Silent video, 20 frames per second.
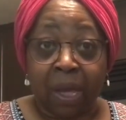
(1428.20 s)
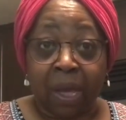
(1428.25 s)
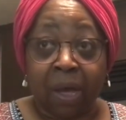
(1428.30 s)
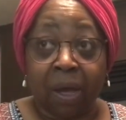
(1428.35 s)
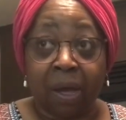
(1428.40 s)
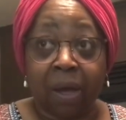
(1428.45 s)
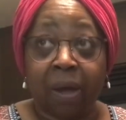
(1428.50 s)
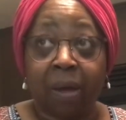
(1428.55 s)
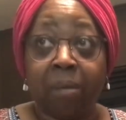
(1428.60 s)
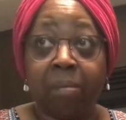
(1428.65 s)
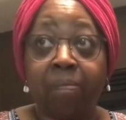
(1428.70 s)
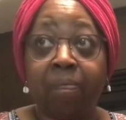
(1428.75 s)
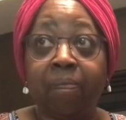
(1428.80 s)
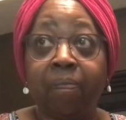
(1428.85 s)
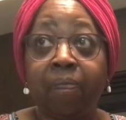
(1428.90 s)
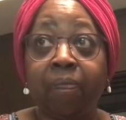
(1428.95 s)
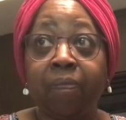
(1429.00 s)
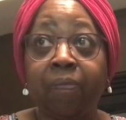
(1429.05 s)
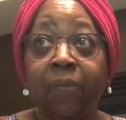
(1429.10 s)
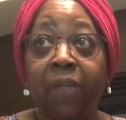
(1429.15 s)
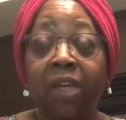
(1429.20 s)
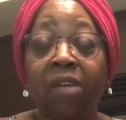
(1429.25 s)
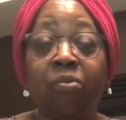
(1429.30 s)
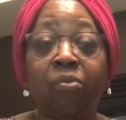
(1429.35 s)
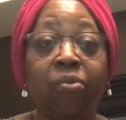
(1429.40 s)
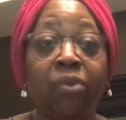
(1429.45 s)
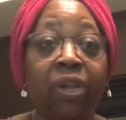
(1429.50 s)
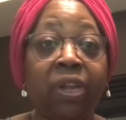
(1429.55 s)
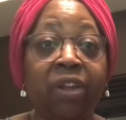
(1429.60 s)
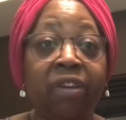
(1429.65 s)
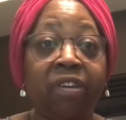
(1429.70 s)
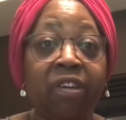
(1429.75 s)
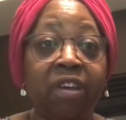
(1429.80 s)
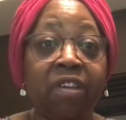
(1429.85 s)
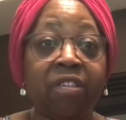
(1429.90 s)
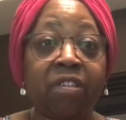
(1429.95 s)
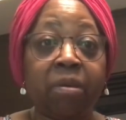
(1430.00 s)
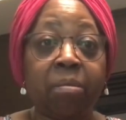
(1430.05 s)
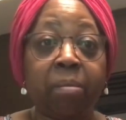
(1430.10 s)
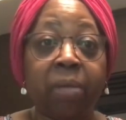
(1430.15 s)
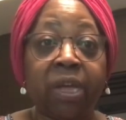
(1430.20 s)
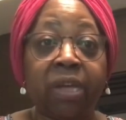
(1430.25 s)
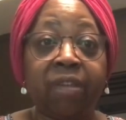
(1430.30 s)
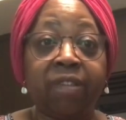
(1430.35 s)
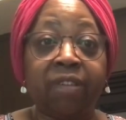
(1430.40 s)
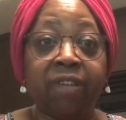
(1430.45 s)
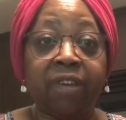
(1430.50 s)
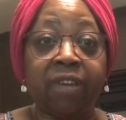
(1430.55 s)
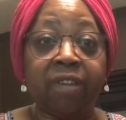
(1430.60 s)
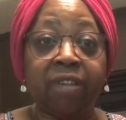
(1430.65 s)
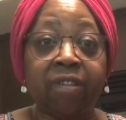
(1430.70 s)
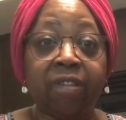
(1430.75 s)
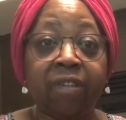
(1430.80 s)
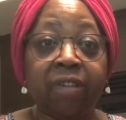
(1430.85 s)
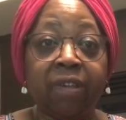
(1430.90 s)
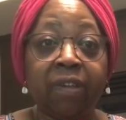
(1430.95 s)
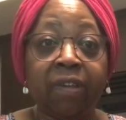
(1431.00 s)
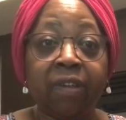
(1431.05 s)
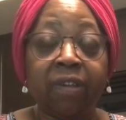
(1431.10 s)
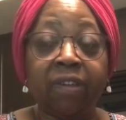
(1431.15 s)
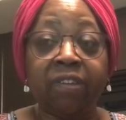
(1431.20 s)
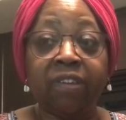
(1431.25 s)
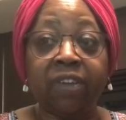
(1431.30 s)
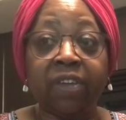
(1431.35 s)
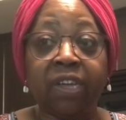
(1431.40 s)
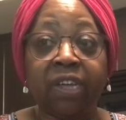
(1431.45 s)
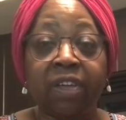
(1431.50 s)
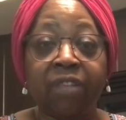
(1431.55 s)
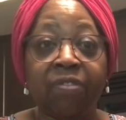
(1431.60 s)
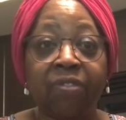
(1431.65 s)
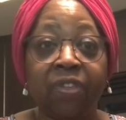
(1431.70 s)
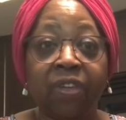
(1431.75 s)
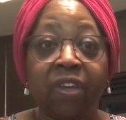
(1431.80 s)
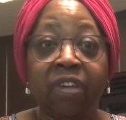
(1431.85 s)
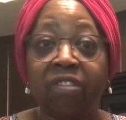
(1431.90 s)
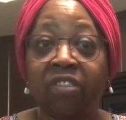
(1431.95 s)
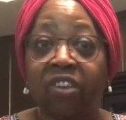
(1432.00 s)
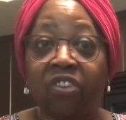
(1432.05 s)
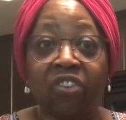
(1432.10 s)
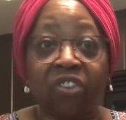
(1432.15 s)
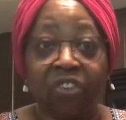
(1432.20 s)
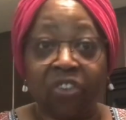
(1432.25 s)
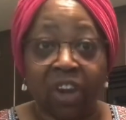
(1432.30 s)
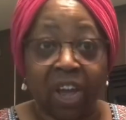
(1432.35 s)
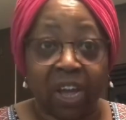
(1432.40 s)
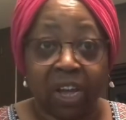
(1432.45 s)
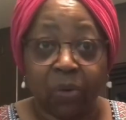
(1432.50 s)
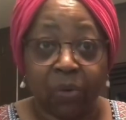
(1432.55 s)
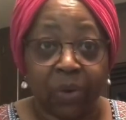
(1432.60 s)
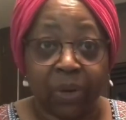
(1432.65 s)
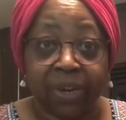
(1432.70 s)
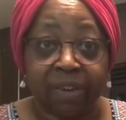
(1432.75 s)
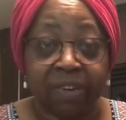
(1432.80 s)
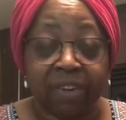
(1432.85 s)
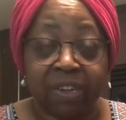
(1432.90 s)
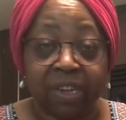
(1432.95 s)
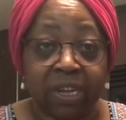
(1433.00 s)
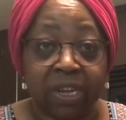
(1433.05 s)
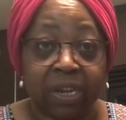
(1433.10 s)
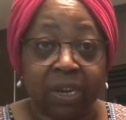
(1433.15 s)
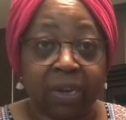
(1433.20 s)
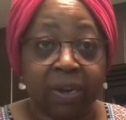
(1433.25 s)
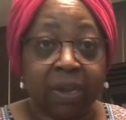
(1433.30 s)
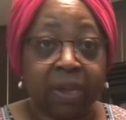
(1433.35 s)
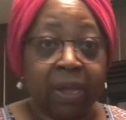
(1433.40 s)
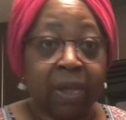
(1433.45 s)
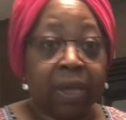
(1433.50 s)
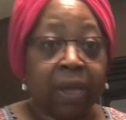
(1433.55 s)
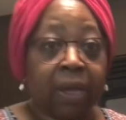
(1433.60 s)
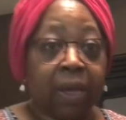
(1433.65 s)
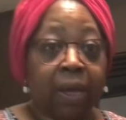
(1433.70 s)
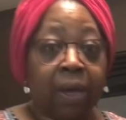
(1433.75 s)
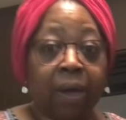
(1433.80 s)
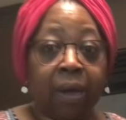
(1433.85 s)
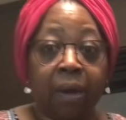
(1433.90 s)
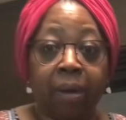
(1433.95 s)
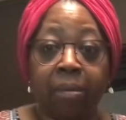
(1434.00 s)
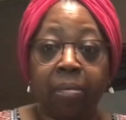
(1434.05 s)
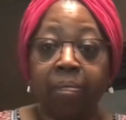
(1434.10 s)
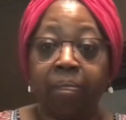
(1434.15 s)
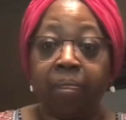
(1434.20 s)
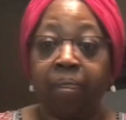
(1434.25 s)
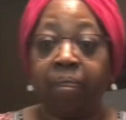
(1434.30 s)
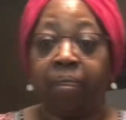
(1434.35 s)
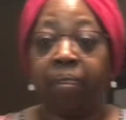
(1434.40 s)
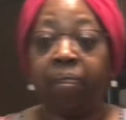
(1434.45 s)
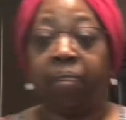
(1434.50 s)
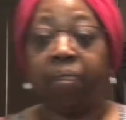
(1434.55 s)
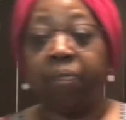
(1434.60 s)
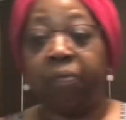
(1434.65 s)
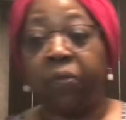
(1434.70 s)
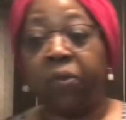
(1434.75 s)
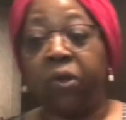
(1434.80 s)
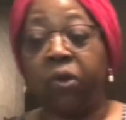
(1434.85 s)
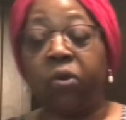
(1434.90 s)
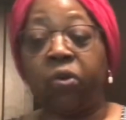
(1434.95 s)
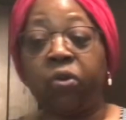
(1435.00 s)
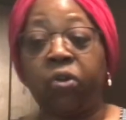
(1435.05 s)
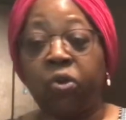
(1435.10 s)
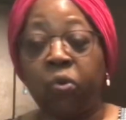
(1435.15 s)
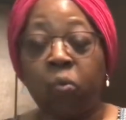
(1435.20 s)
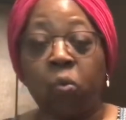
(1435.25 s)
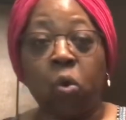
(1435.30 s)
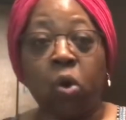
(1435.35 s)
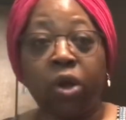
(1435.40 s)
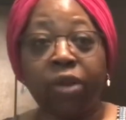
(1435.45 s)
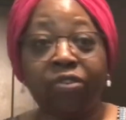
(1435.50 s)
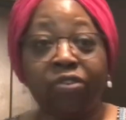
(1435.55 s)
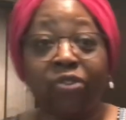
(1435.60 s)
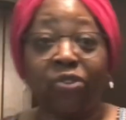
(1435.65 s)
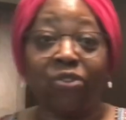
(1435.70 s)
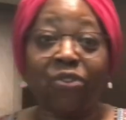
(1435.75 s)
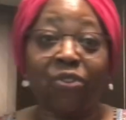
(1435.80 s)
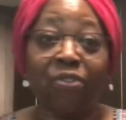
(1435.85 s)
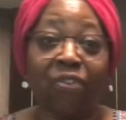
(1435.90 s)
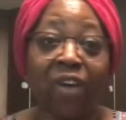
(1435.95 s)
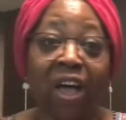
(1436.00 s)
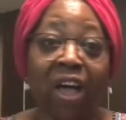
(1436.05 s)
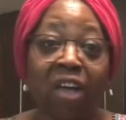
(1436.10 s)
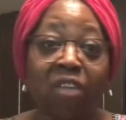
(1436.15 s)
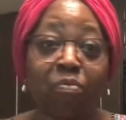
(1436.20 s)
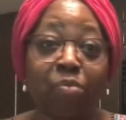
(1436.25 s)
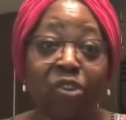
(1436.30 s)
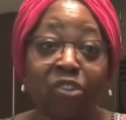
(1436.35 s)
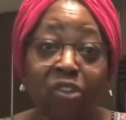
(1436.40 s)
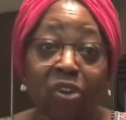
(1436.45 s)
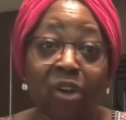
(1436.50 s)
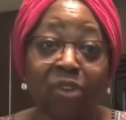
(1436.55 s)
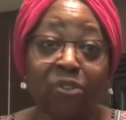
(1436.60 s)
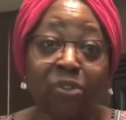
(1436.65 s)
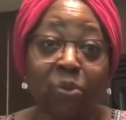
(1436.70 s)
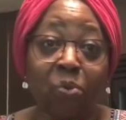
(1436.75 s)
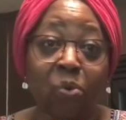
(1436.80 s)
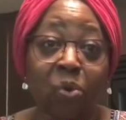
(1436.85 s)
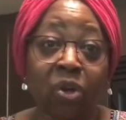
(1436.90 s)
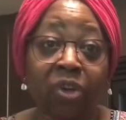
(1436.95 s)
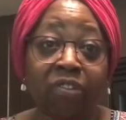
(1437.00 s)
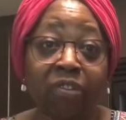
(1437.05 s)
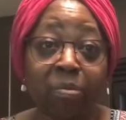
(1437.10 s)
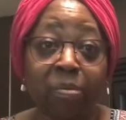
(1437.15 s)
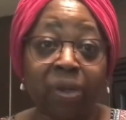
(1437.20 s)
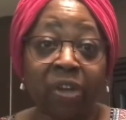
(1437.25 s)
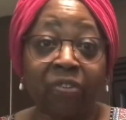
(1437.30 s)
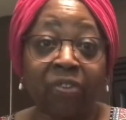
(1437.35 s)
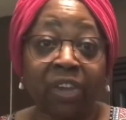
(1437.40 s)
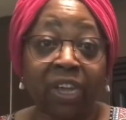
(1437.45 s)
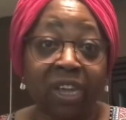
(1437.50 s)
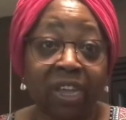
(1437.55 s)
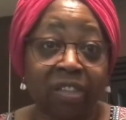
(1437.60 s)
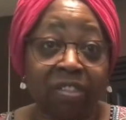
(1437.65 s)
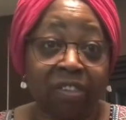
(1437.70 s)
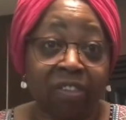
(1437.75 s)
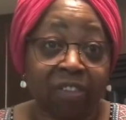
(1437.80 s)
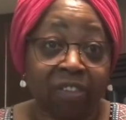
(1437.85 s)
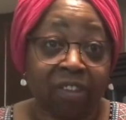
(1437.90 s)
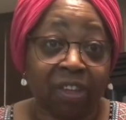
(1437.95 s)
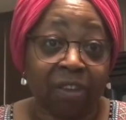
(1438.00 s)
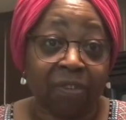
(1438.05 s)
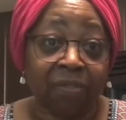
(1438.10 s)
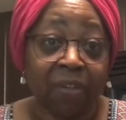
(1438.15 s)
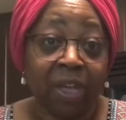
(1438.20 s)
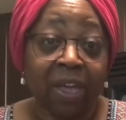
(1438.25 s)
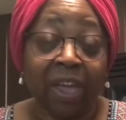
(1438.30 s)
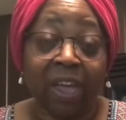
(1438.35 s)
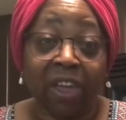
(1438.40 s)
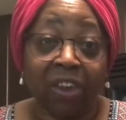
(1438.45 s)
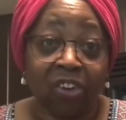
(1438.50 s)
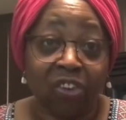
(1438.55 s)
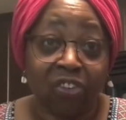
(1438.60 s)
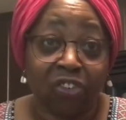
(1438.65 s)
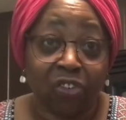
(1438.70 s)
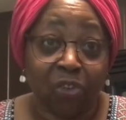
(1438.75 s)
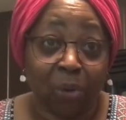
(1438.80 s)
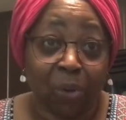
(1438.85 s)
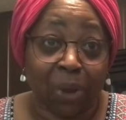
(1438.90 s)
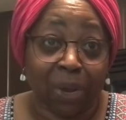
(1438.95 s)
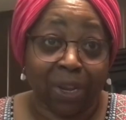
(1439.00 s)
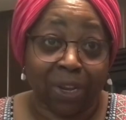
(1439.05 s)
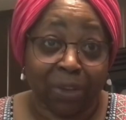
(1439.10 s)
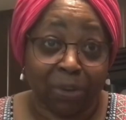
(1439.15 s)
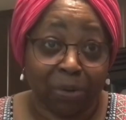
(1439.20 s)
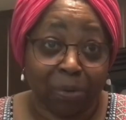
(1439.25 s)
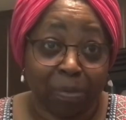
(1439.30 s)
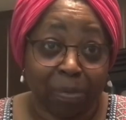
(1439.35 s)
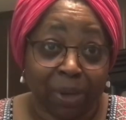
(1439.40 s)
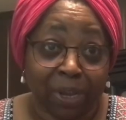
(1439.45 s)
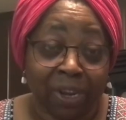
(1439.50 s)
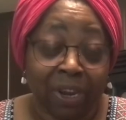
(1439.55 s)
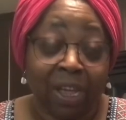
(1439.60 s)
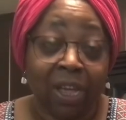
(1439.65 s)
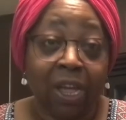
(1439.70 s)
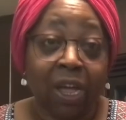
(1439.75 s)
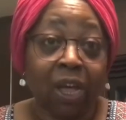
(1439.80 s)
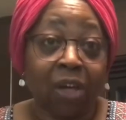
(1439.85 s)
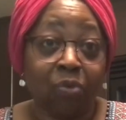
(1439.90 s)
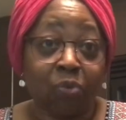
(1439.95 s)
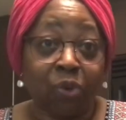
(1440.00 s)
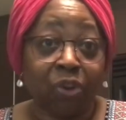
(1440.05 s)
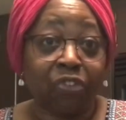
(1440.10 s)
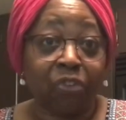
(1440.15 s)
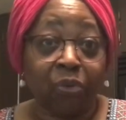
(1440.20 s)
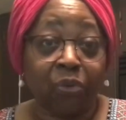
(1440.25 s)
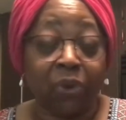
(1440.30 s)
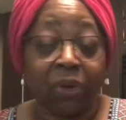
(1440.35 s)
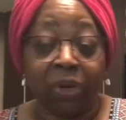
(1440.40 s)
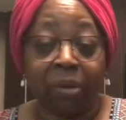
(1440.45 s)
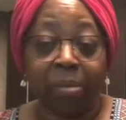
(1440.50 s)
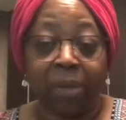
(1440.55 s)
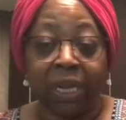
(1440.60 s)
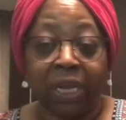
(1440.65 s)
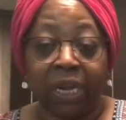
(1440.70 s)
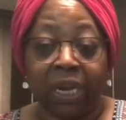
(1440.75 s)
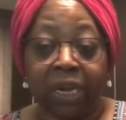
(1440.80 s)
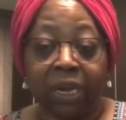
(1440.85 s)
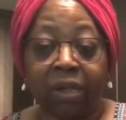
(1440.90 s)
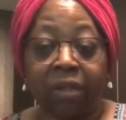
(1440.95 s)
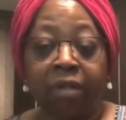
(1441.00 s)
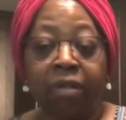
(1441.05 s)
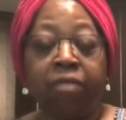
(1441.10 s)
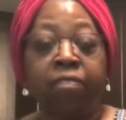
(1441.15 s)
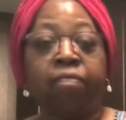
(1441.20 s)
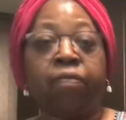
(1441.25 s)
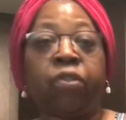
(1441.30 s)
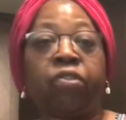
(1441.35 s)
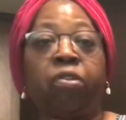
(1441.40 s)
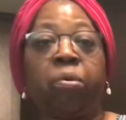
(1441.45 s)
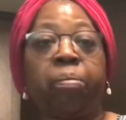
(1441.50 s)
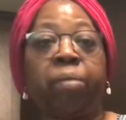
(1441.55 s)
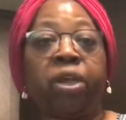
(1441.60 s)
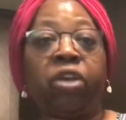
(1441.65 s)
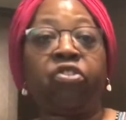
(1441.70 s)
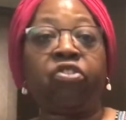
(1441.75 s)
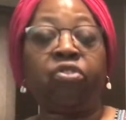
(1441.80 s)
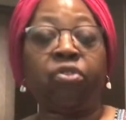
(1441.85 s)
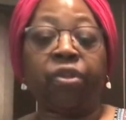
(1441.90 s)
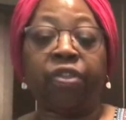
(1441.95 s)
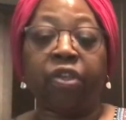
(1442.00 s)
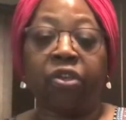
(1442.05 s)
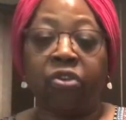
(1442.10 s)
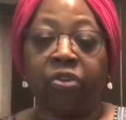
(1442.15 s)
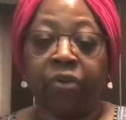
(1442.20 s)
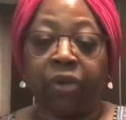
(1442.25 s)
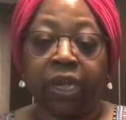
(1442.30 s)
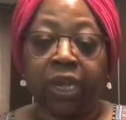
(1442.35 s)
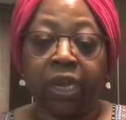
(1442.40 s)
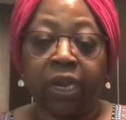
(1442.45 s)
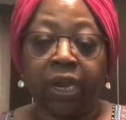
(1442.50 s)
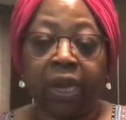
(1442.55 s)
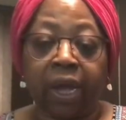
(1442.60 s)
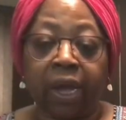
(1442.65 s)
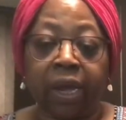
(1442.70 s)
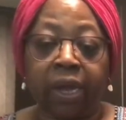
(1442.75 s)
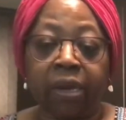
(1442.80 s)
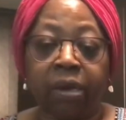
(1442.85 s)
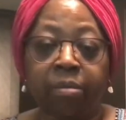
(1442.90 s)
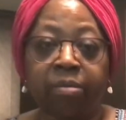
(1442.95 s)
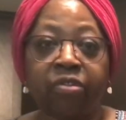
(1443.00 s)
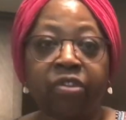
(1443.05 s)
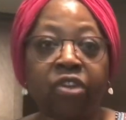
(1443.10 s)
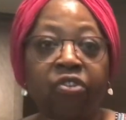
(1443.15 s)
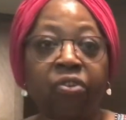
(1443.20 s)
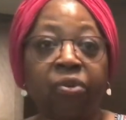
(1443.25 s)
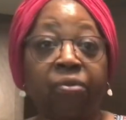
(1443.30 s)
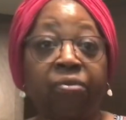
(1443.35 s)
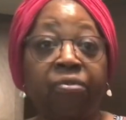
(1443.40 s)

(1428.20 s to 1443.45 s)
Um, it really doesn't make sense to get things that you're not going to eat. Um, you know you want to survive but you also want to be able to eat the stuff and enjoy a little bit of what you're going to be eating so make sure that you're getting items that your